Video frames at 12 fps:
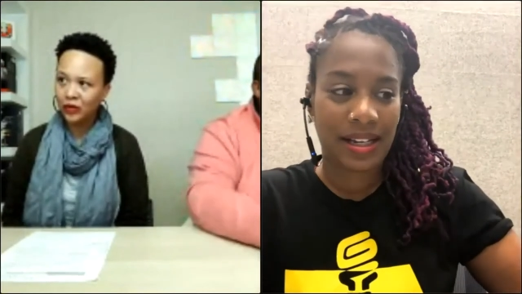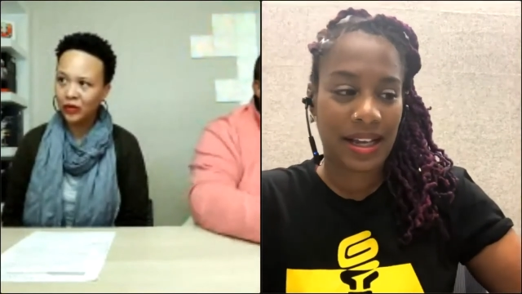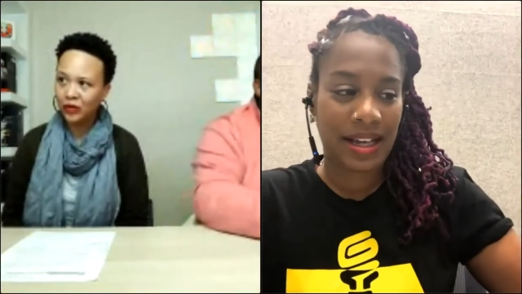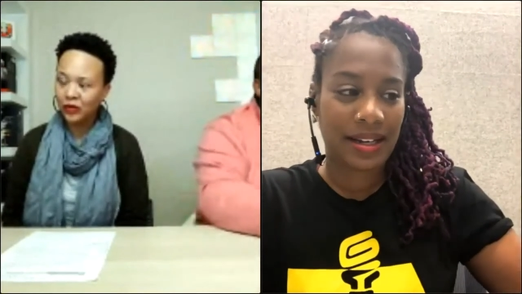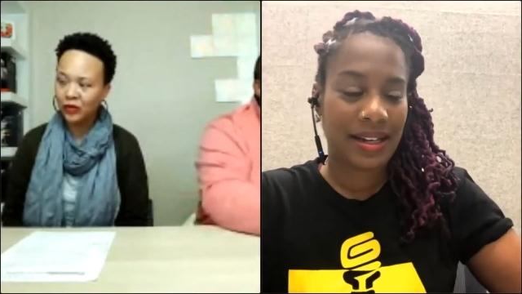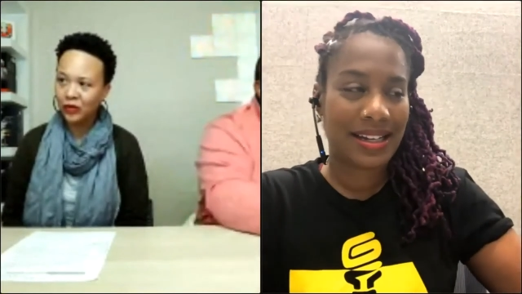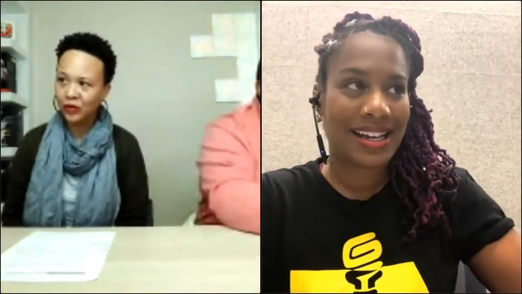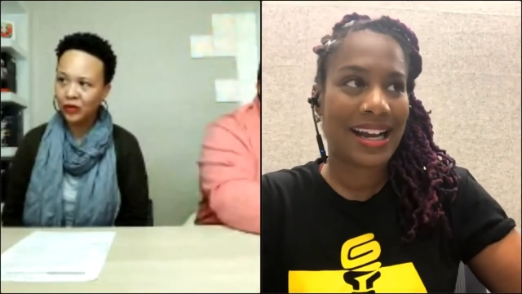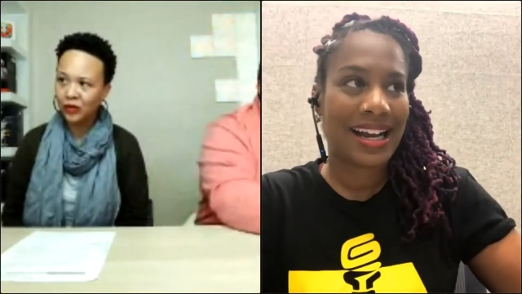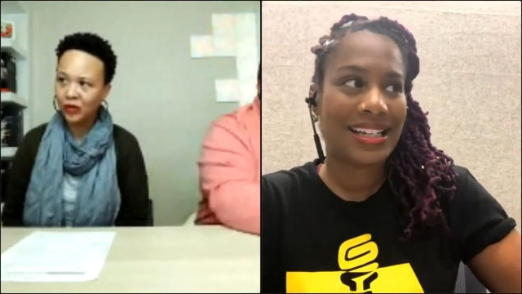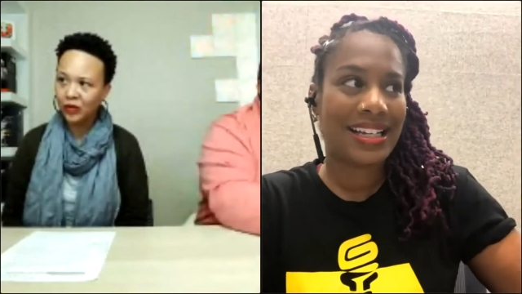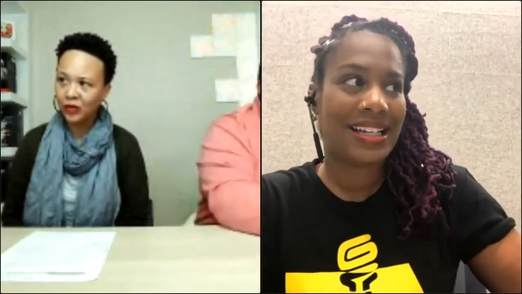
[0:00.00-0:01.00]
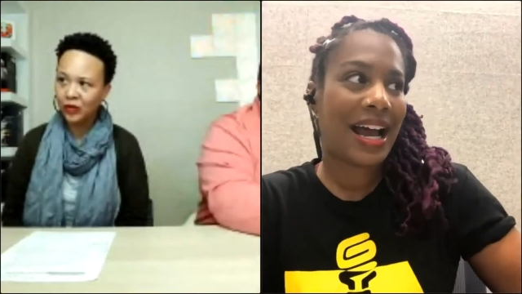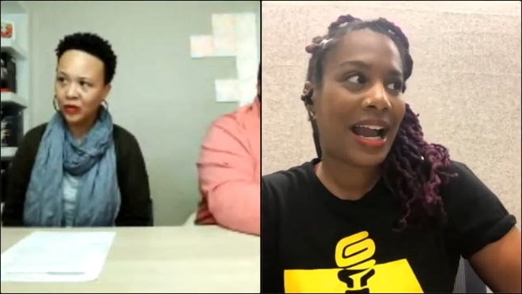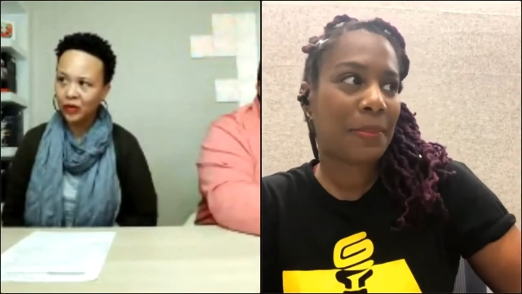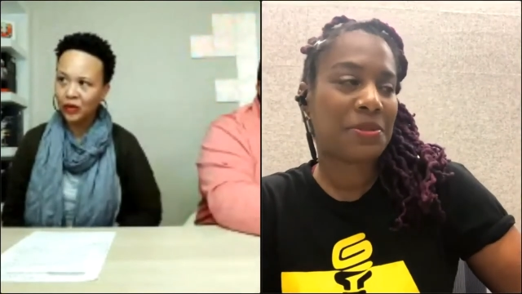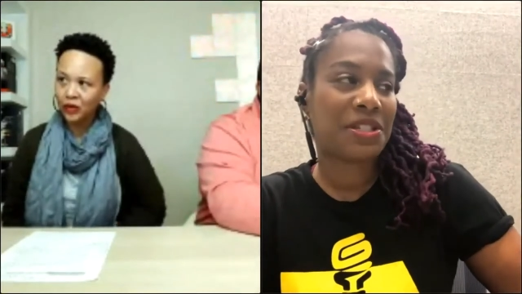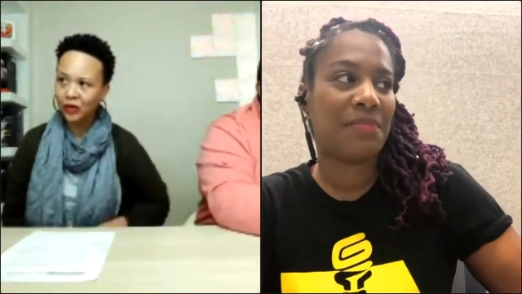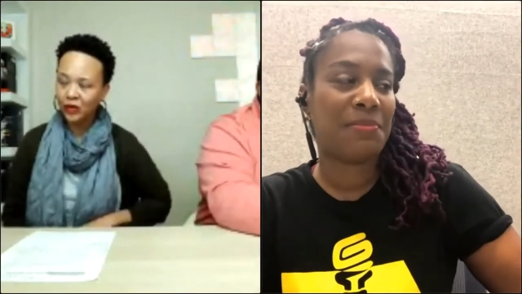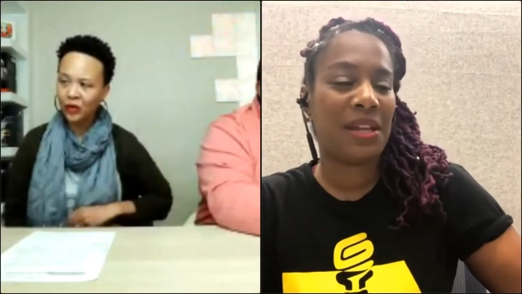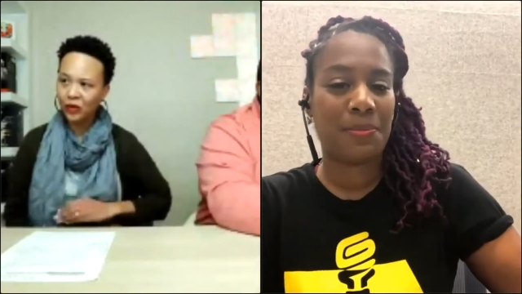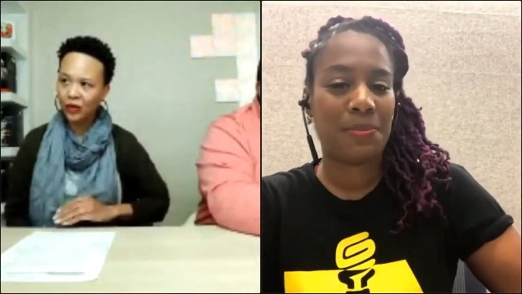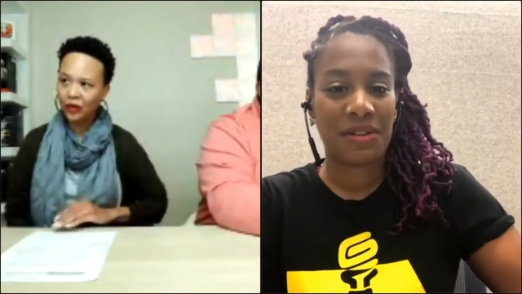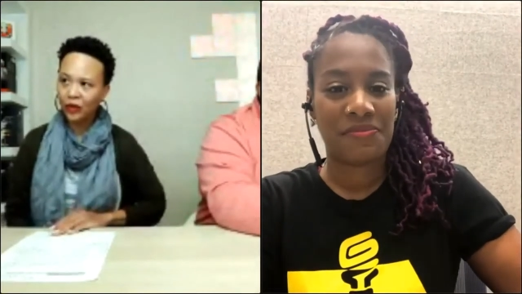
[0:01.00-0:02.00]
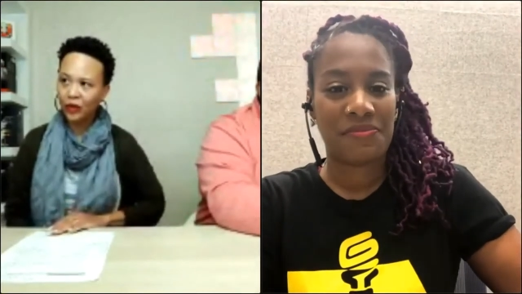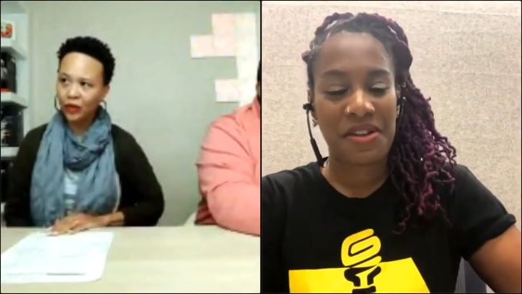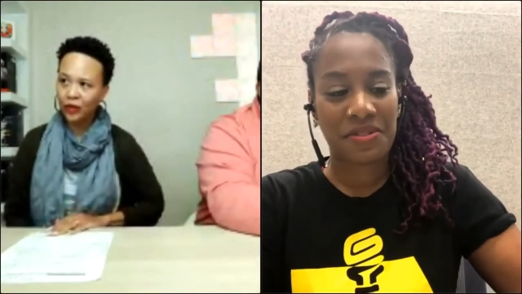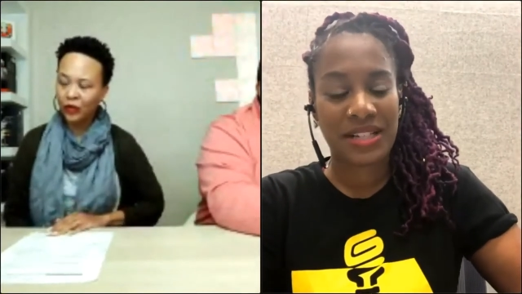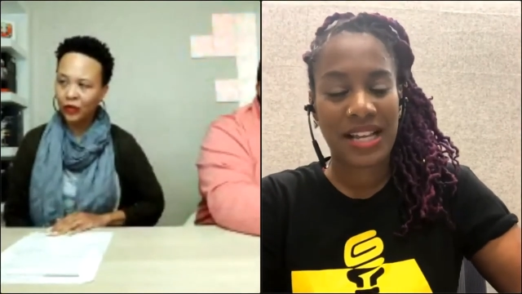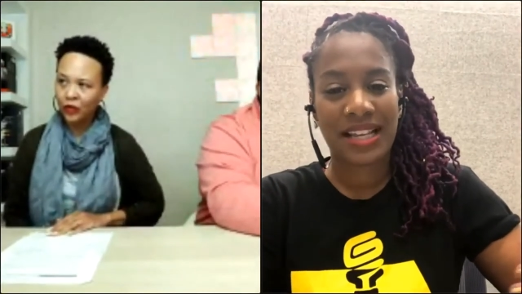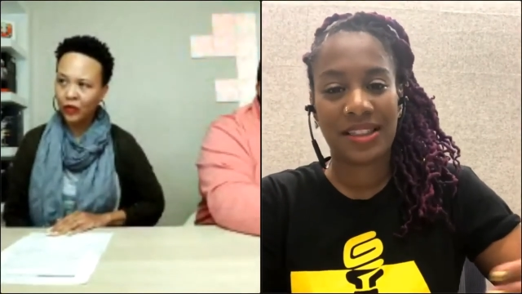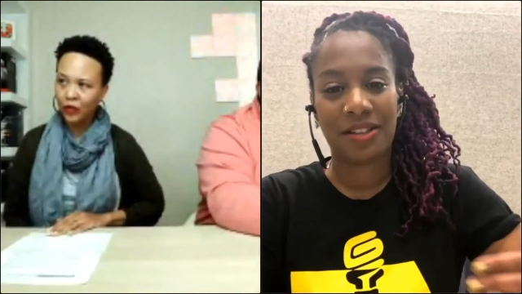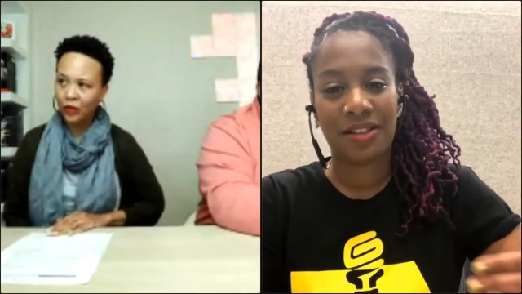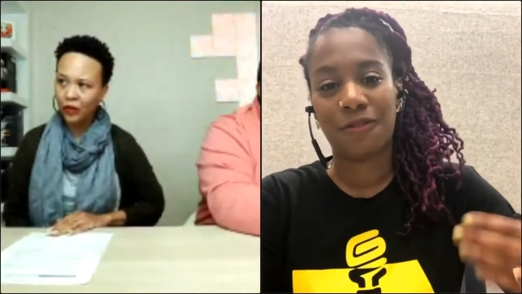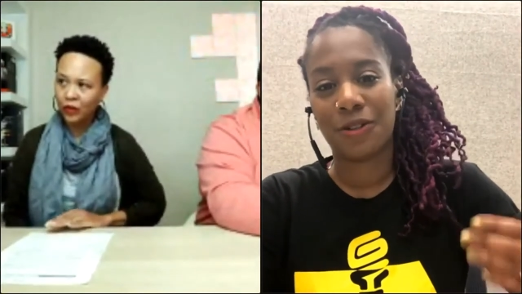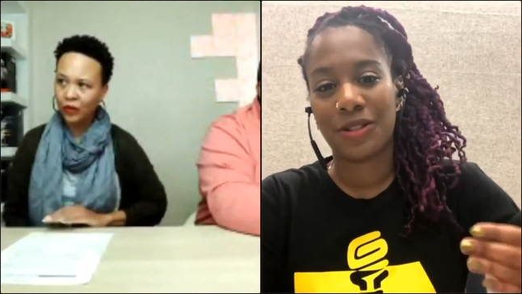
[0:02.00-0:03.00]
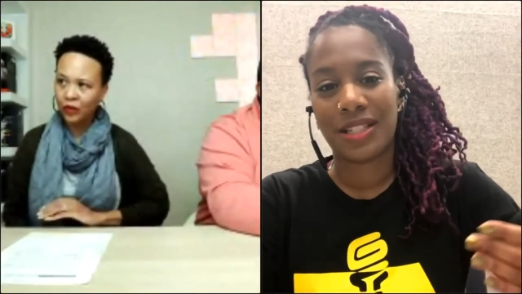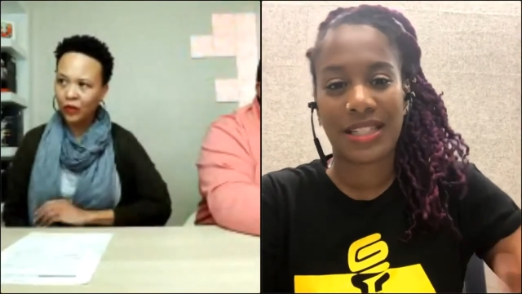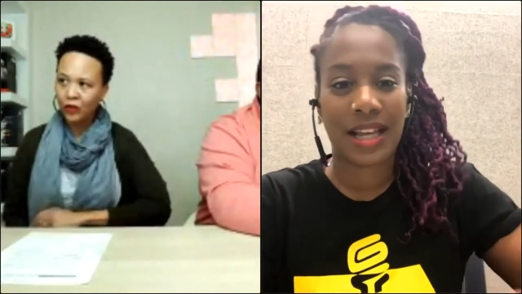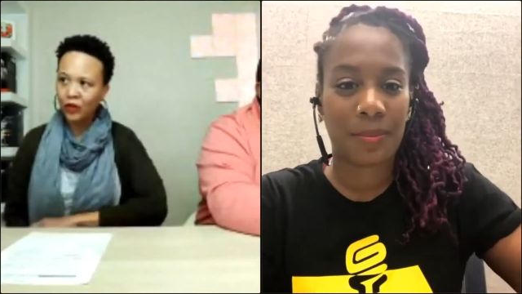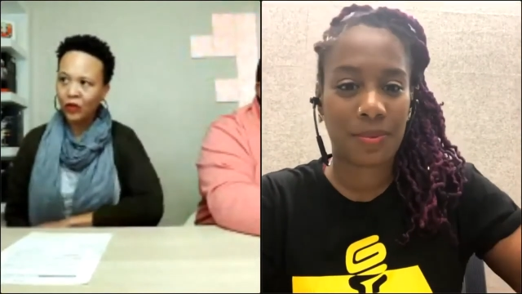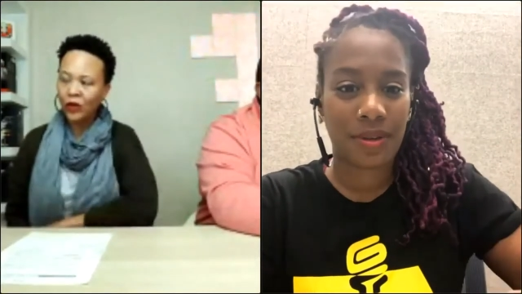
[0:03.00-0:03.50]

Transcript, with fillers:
Speaker 1: And 99% of people have never taken their first step.